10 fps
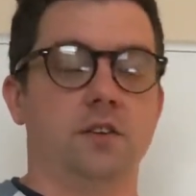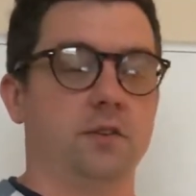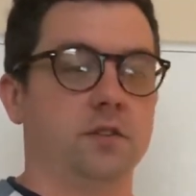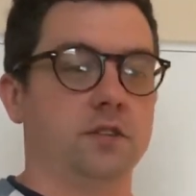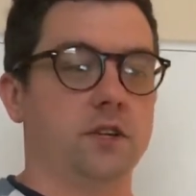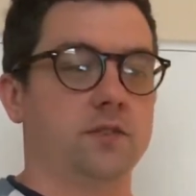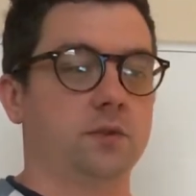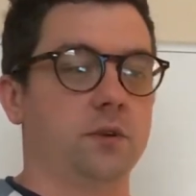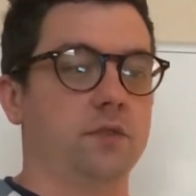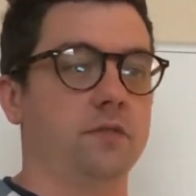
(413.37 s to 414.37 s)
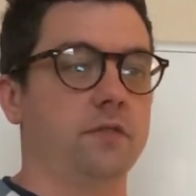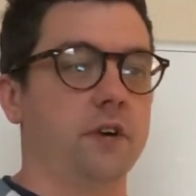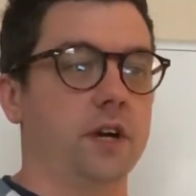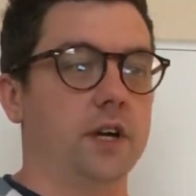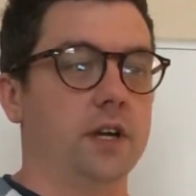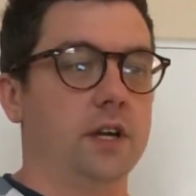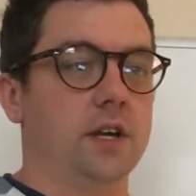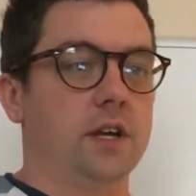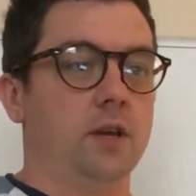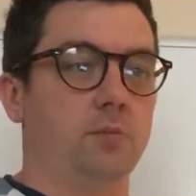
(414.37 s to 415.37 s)
there's a sort of
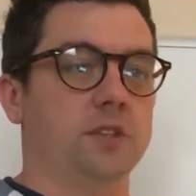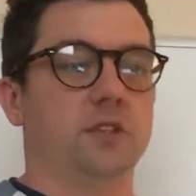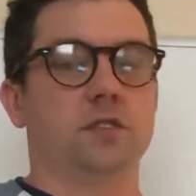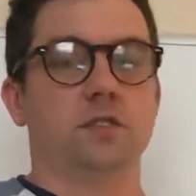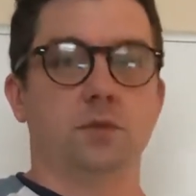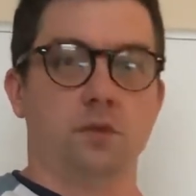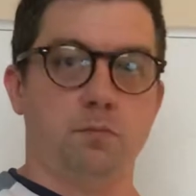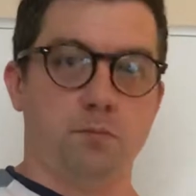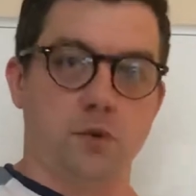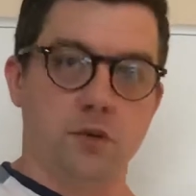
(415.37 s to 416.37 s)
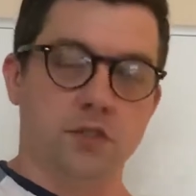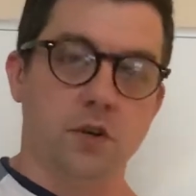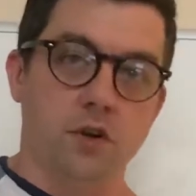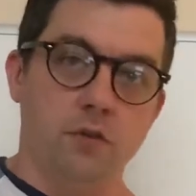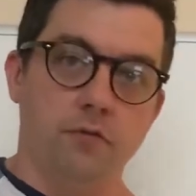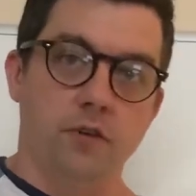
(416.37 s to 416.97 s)
impetus to sort of preserve